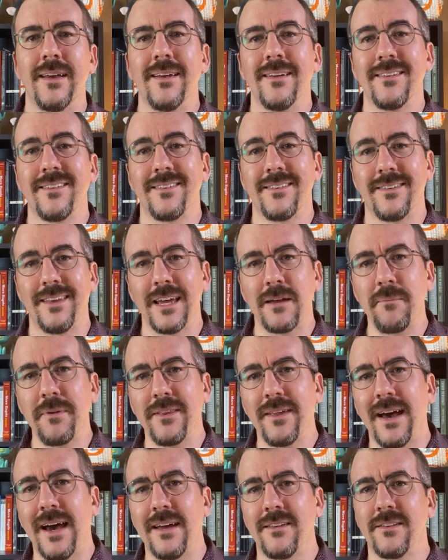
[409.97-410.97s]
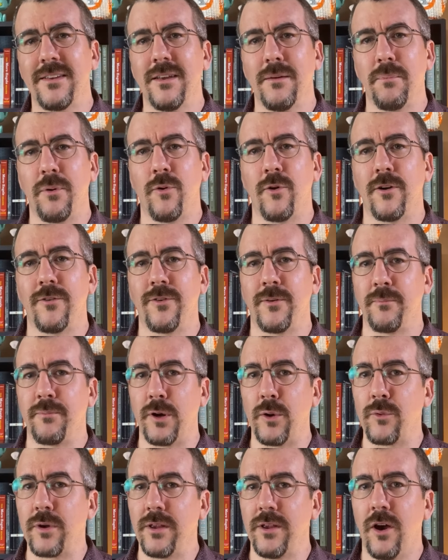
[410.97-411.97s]
Stigmatizing the poor for
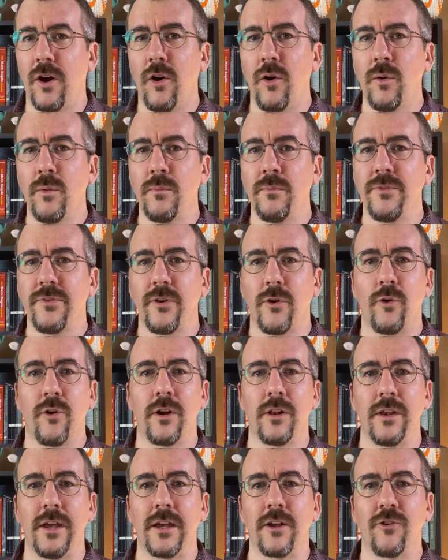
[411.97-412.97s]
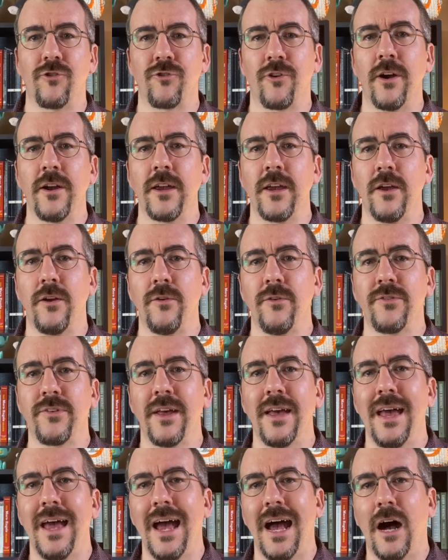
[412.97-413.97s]
broken homes or illegal drug use
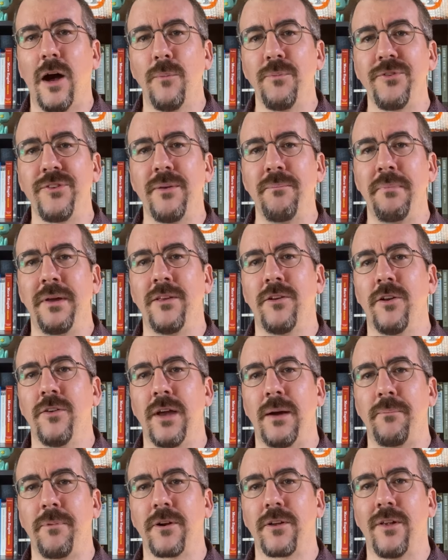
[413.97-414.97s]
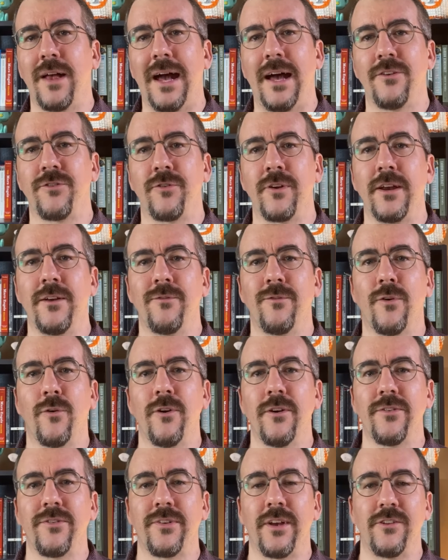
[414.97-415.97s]
helps the middle and upper class
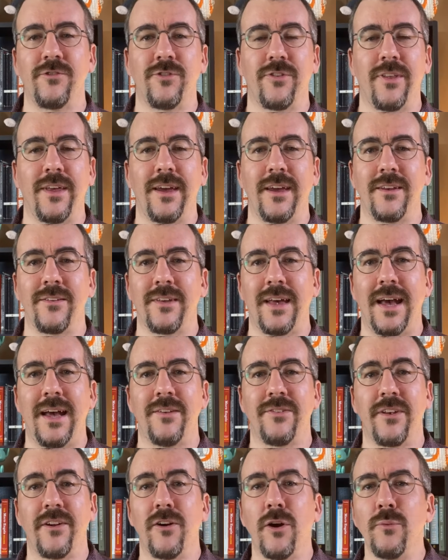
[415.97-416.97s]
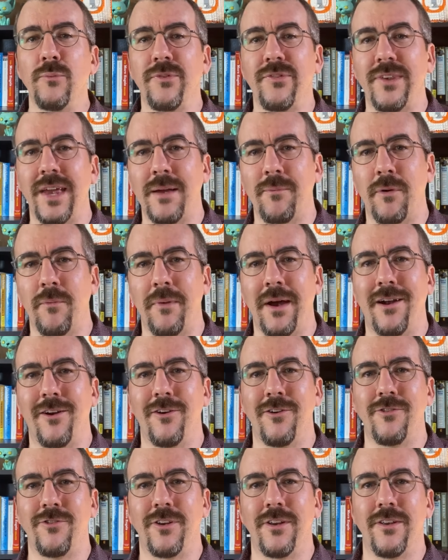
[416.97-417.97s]
reinforce such things as their own stable
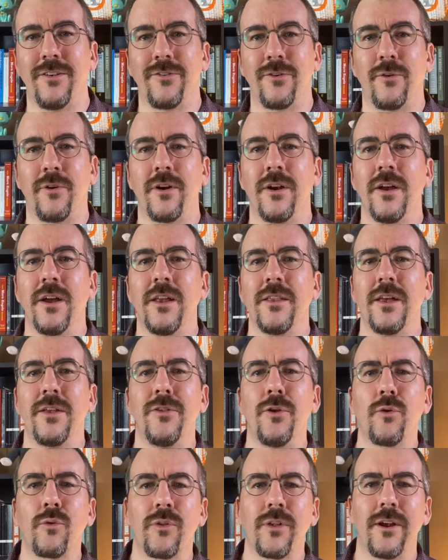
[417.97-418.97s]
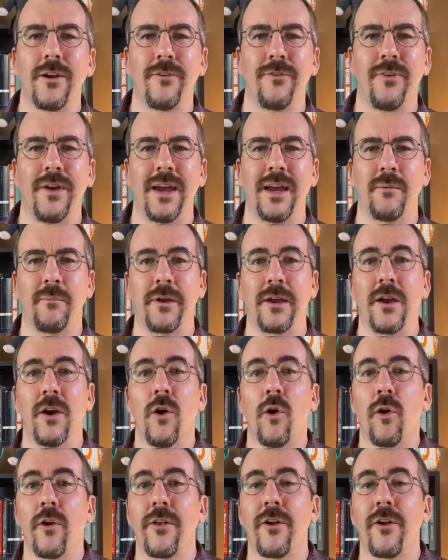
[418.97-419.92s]
marriages, or the nuclear family, or